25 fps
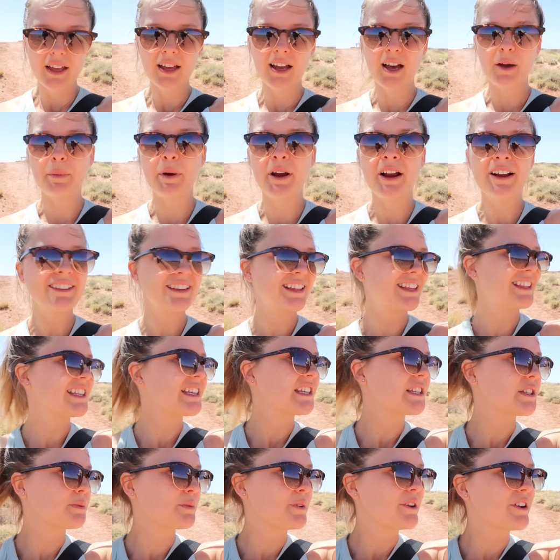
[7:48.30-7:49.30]
apparently
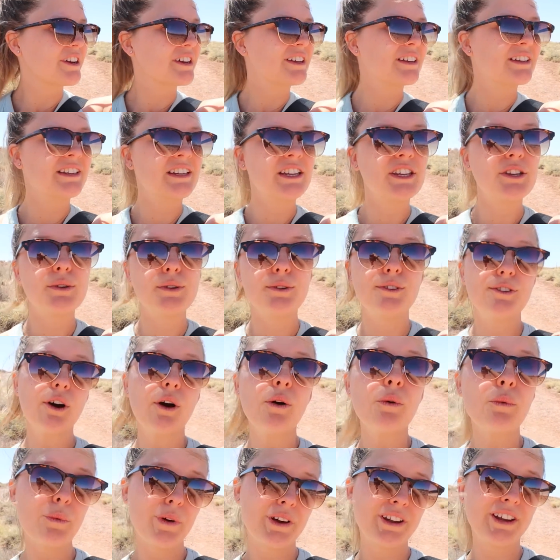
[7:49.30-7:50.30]
this one you
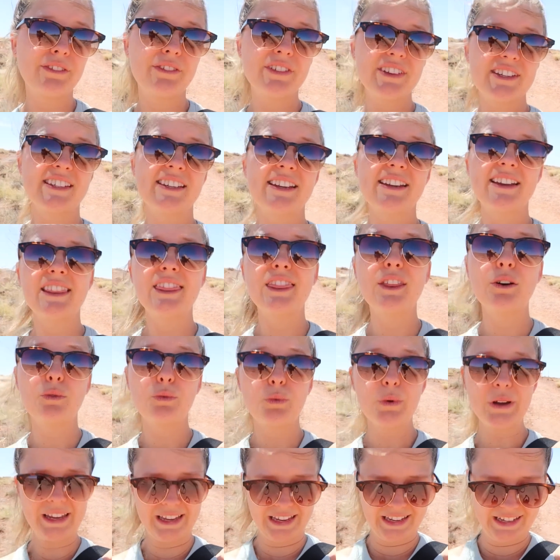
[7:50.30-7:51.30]
don't want to visit in the
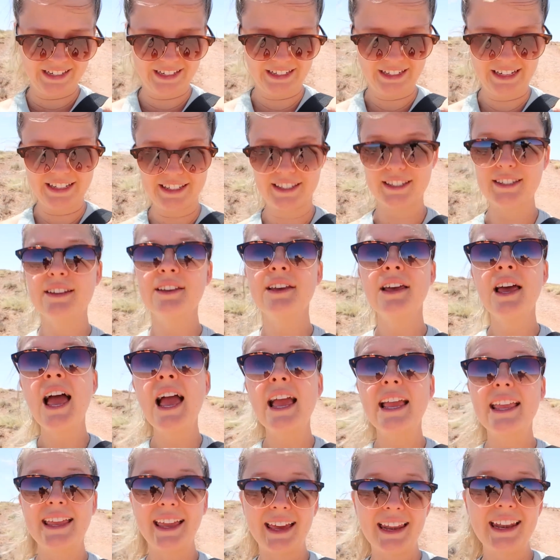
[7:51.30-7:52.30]
wind, and it's
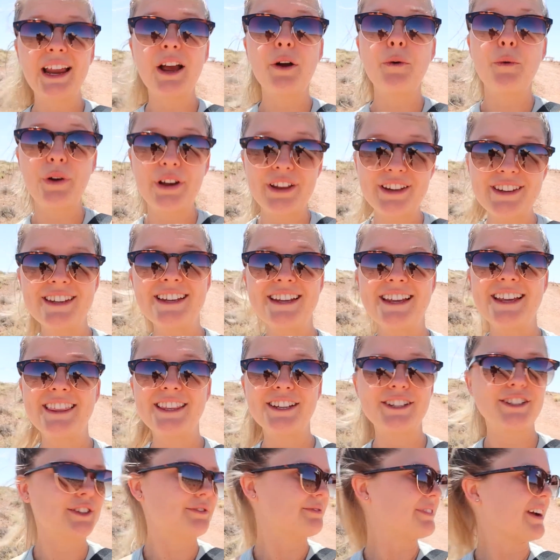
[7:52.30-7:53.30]
getting windy.
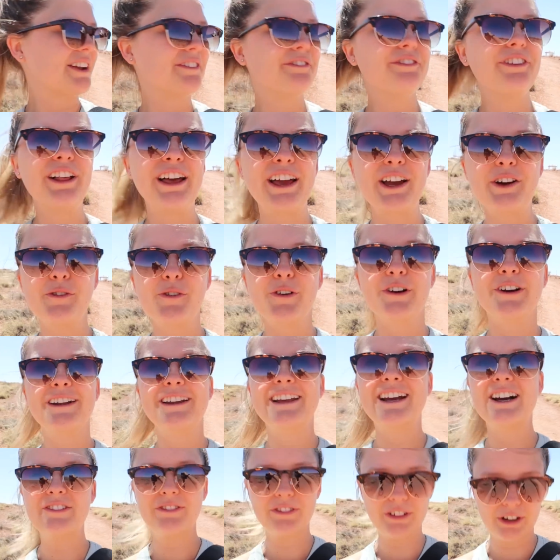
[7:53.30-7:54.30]
There's a red flag
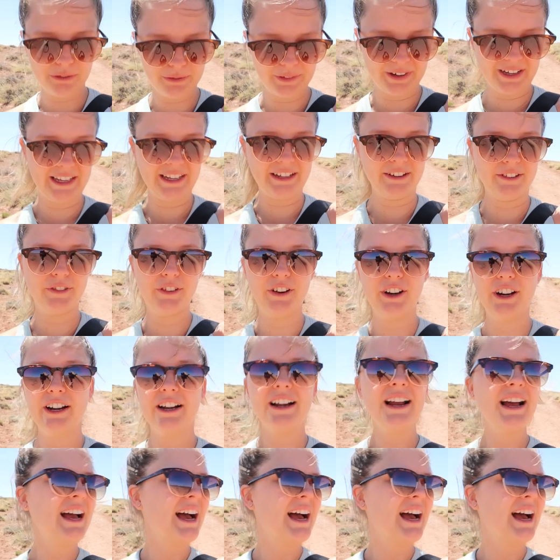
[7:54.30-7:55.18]
warning up for wind for,